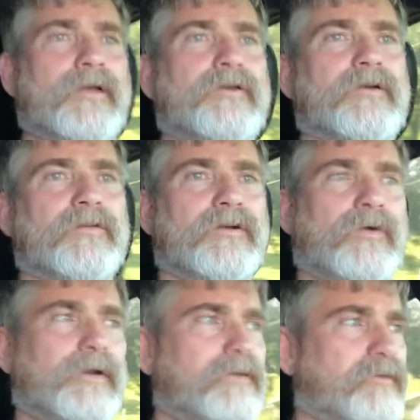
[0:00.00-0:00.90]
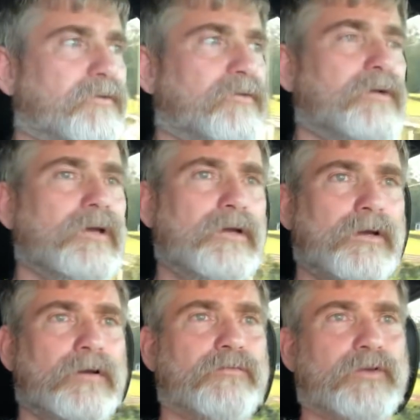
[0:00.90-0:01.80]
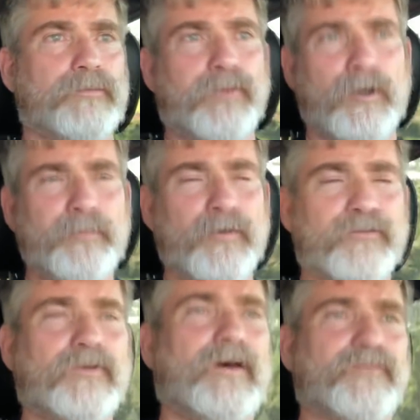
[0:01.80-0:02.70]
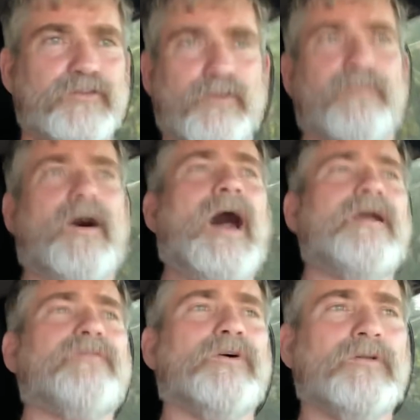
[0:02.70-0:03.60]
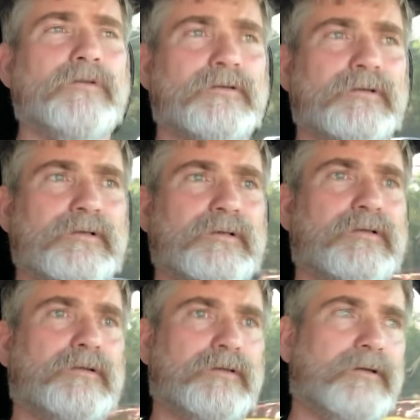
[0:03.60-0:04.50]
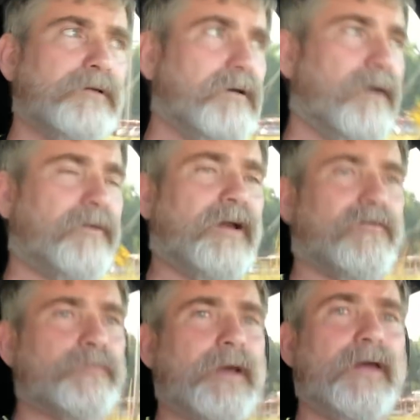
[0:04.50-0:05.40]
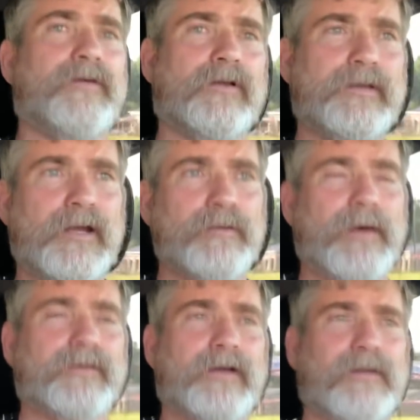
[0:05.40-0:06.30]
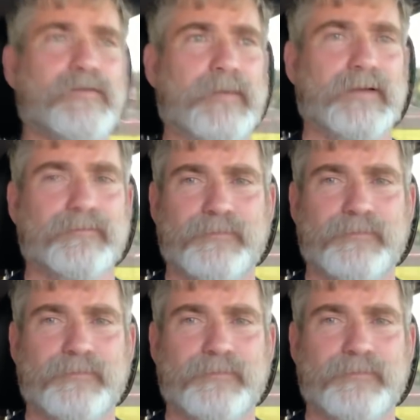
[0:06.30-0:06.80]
under. They're going to, for the purpose of survival of the government, and they only care about the government.